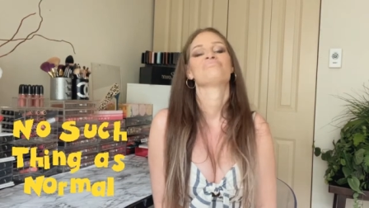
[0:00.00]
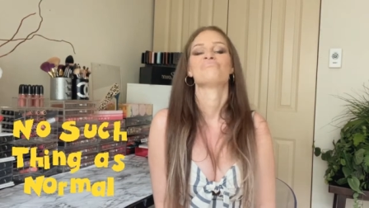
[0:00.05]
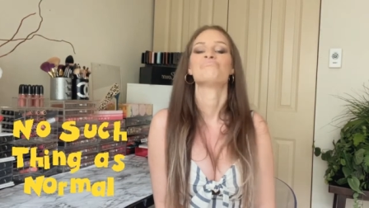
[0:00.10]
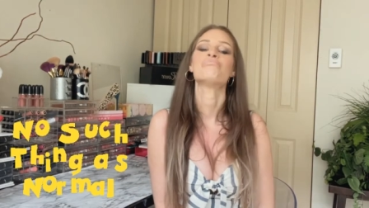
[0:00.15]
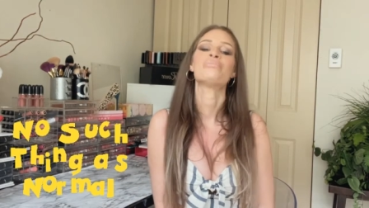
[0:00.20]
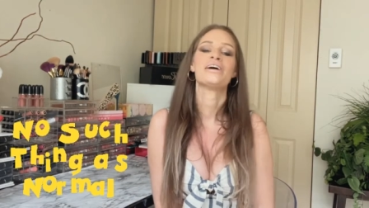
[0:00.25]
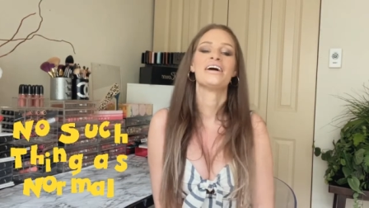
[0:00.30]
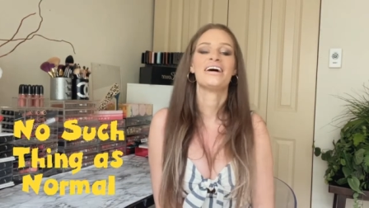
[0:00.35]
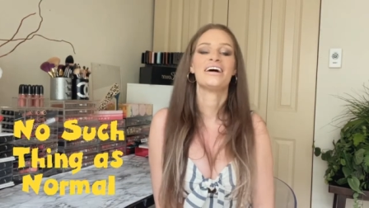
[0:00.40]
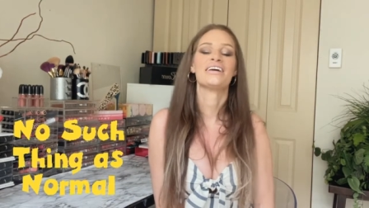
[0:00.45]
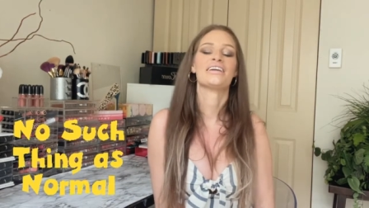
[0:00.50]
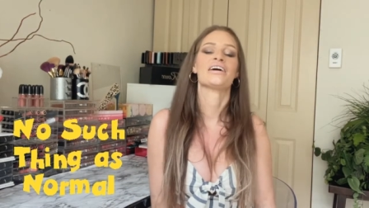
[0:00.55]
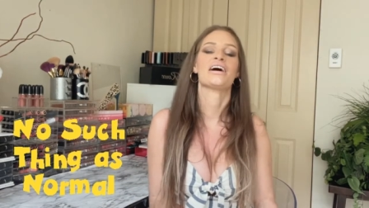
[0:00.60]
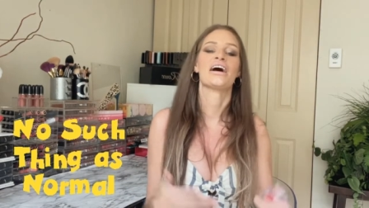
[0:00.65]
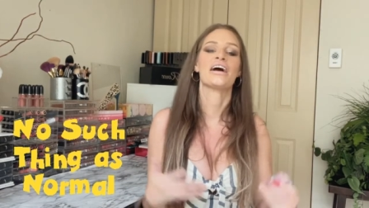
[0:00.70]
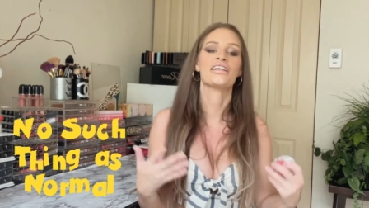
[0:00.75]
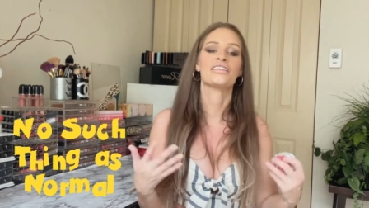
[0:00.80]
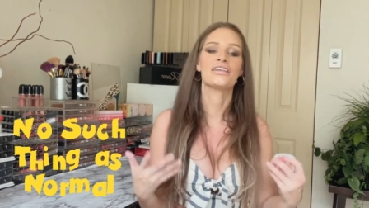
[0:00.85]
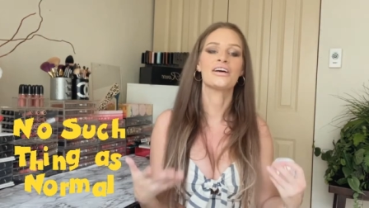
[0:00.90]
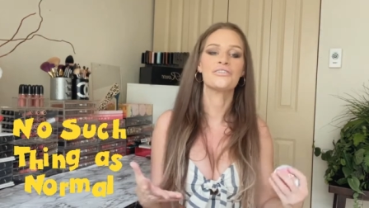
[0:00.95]
But
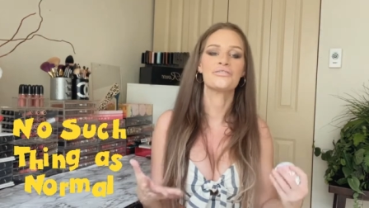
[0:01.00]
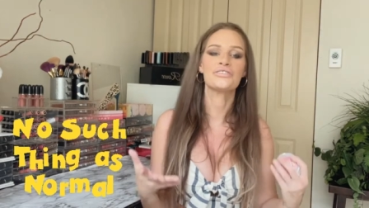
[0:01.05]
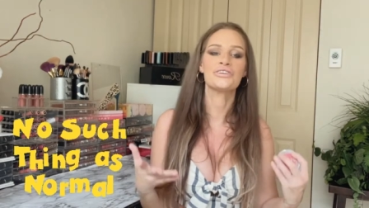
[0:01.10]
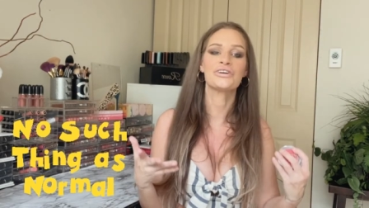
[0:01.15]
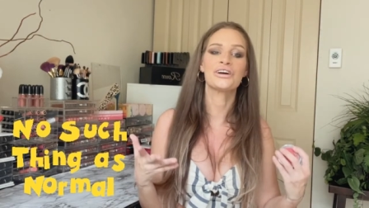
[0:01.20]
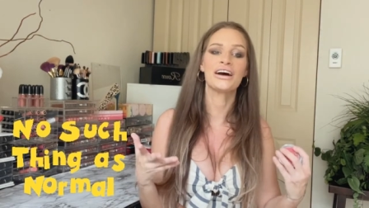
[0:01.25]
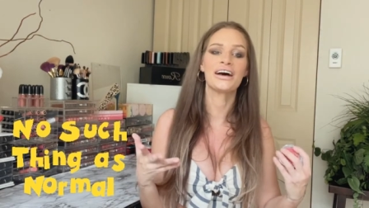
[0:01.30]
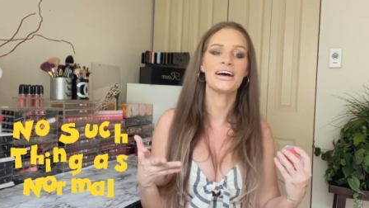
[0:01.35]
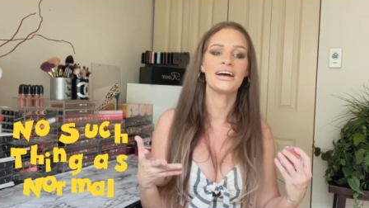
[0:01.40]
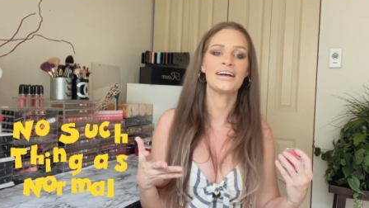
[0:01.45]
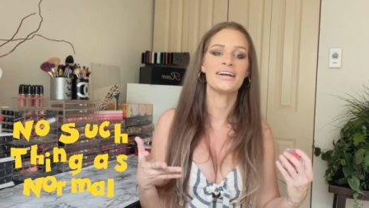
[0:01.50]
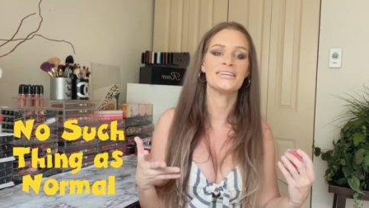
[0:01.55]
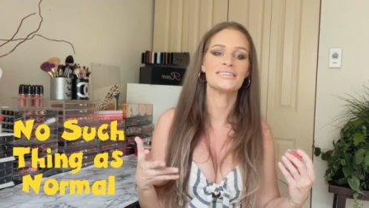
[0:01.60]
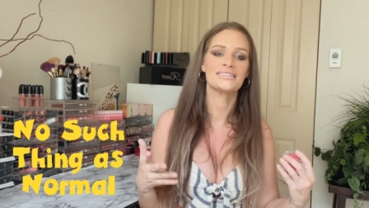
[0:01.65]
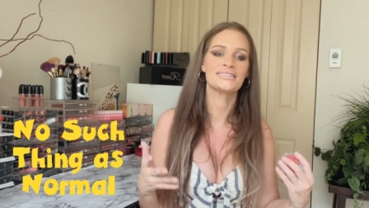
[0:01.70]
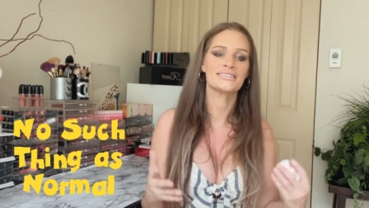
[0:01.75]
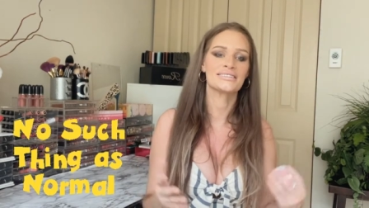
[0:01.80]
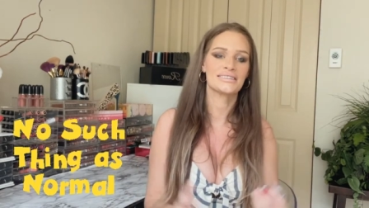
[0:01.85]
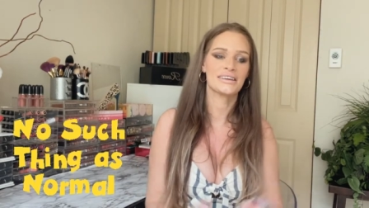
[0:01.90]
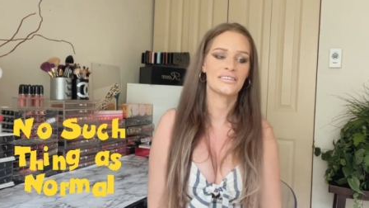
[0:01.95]
I love you
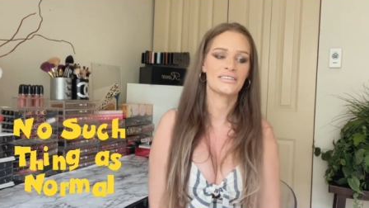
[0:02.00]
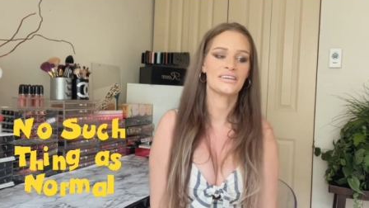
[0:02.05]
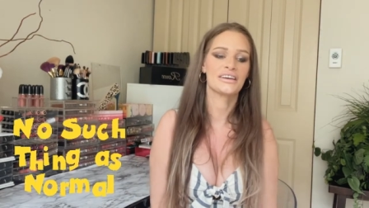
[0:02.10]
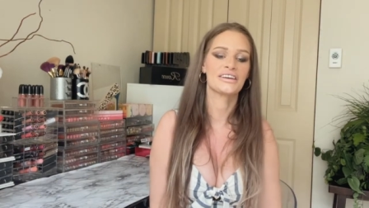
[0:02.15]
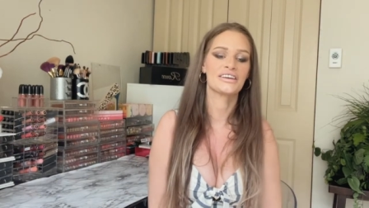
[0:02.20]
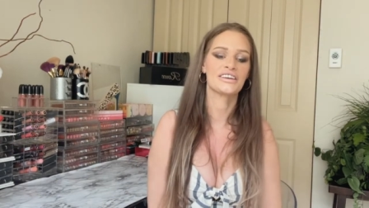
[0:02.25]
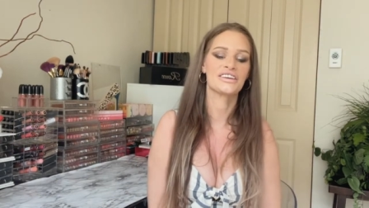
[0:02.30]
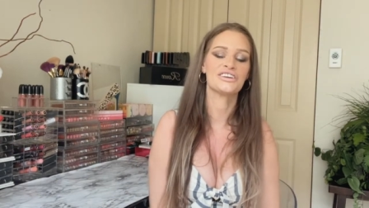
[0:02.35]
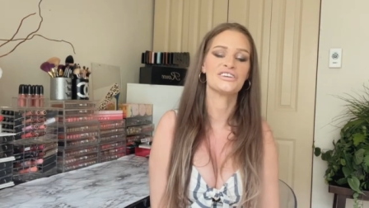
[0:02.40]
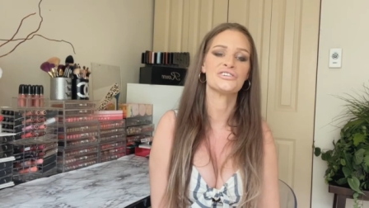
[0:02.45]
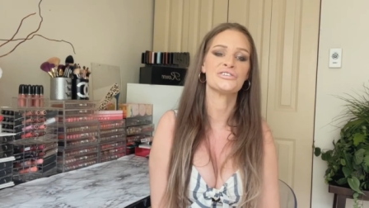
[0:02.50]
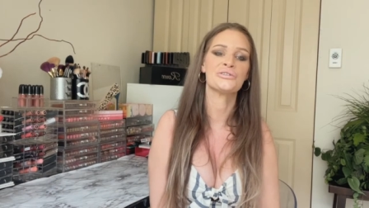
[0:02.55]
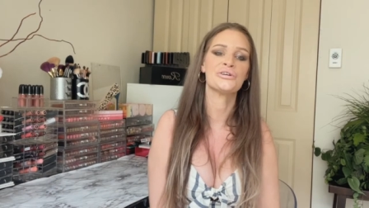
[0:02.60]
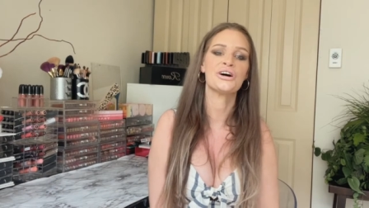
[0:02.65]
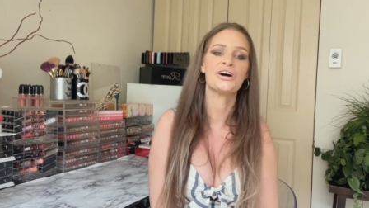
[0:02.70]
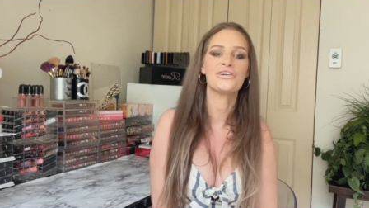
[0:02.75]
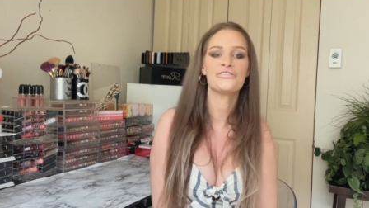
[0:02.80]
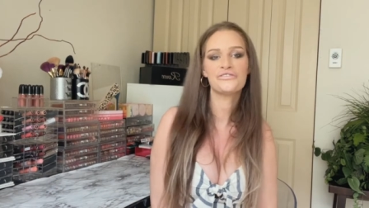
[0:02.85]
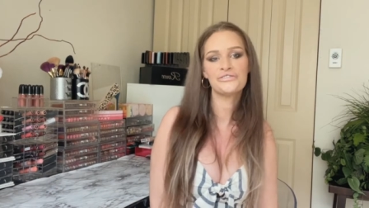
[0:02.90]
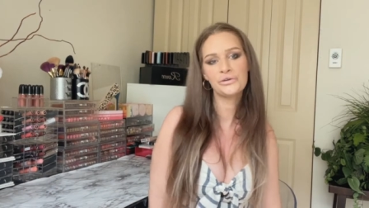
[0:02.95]
guys. Thank you
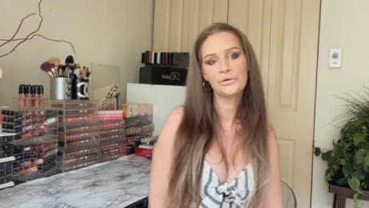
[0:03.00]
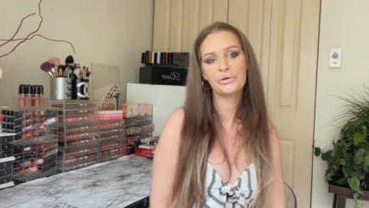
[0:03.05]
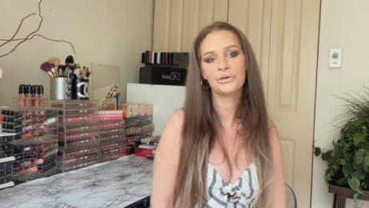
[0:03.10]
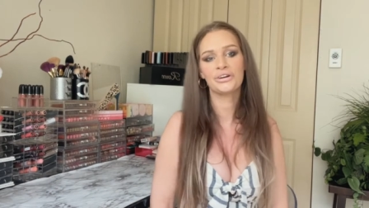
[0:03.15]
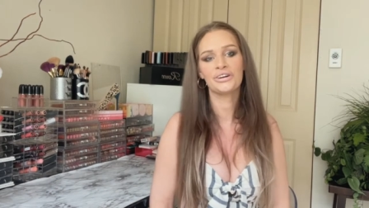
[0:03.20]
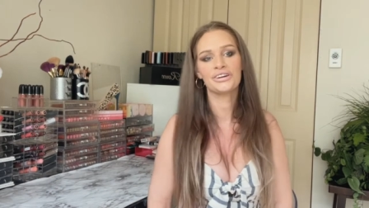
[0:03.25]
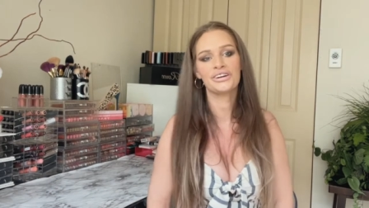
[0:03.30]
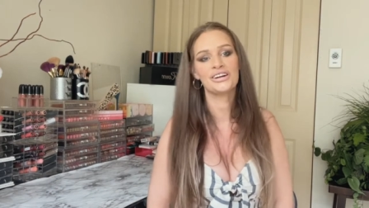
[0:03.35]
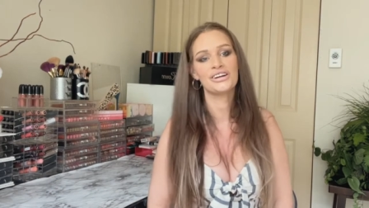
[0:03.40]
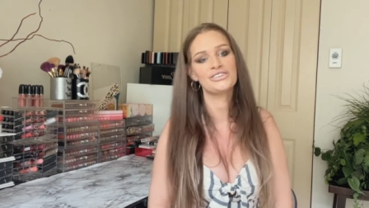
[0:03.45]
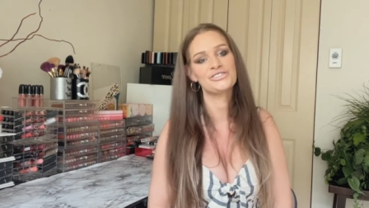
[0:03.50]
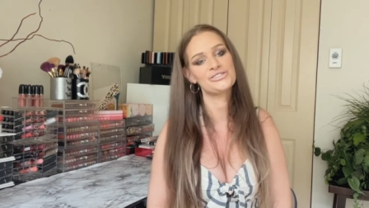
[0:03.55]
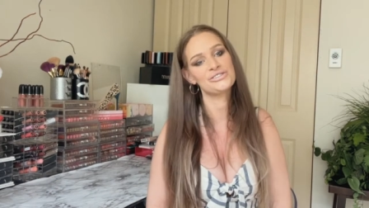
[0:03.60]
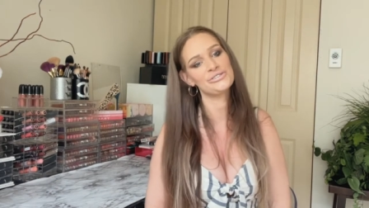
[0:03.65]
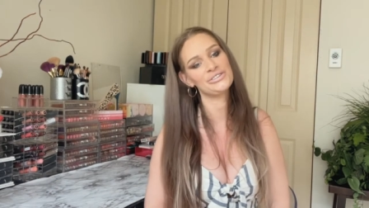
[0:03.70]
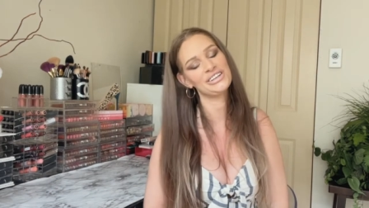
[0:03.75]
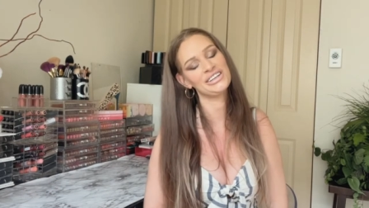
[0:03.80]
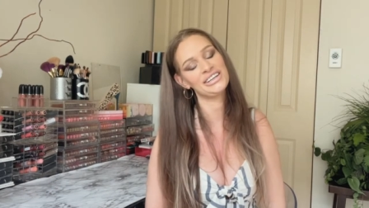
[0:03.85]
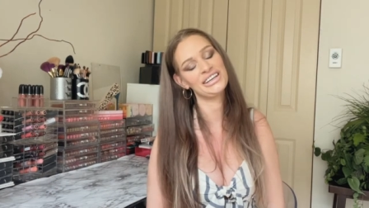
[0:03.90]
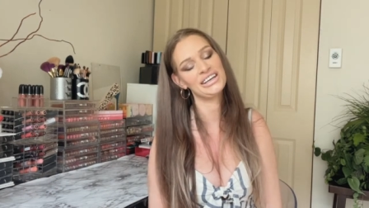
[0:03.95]
for
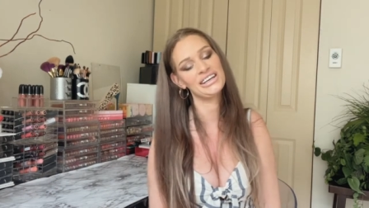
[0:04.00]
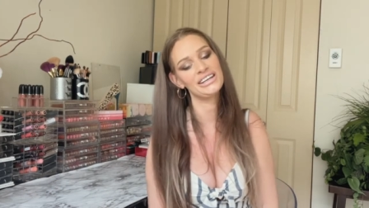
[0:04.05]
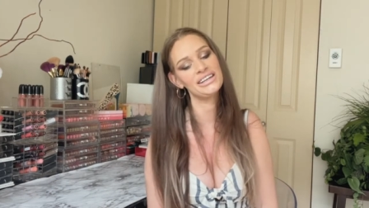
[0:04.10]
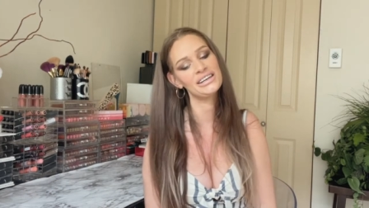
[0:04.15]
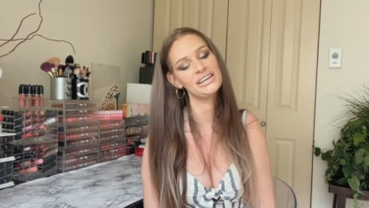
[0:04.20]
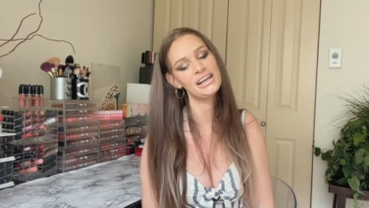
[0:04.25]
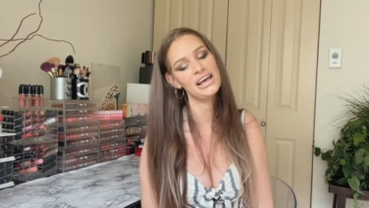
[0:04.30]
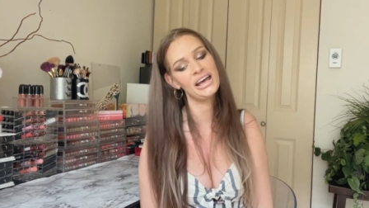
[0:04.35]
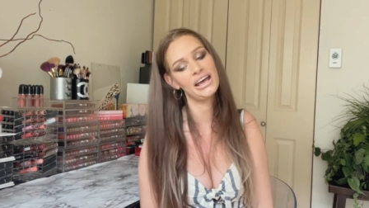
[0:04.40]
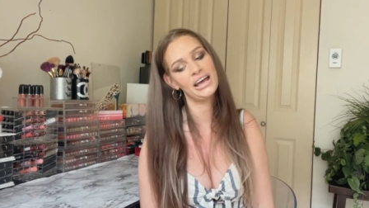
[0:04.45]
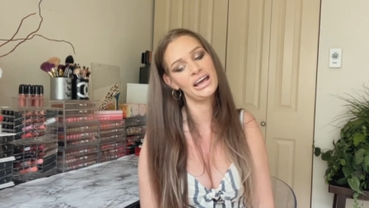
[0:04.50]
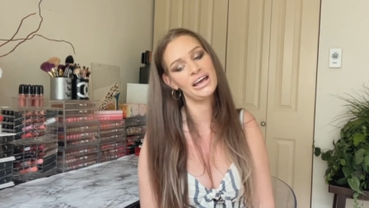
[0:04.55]
tuning in,